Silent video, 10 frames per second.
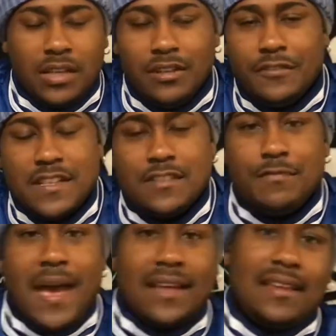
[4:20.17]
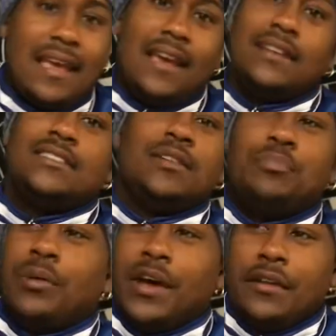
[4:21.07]
defensive back's hands,
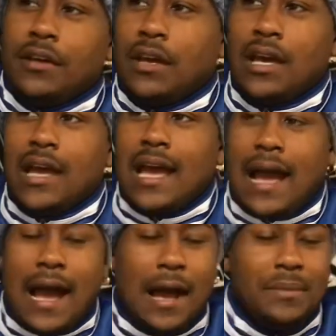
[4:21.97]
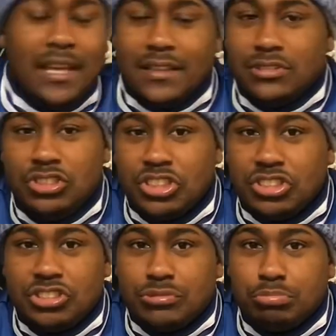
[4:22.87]
but I
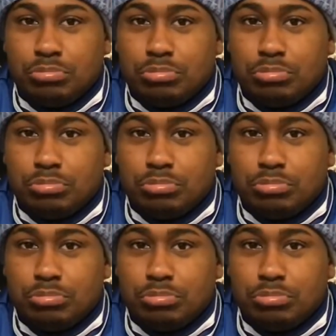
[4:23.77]
just